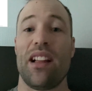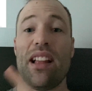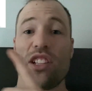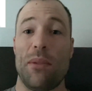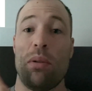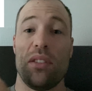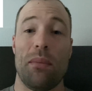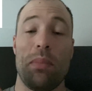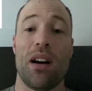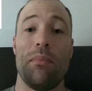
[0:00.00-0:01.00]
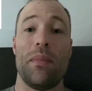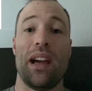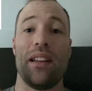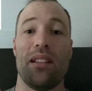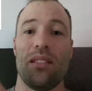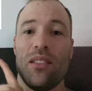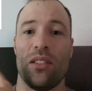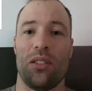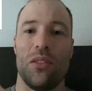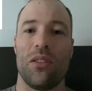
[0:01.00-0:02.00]
I'll actually put the PubMed
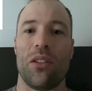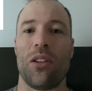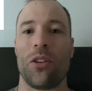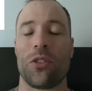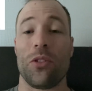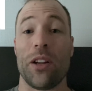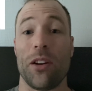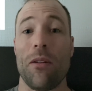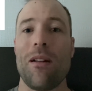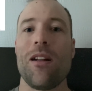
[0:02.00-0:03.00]
little article here.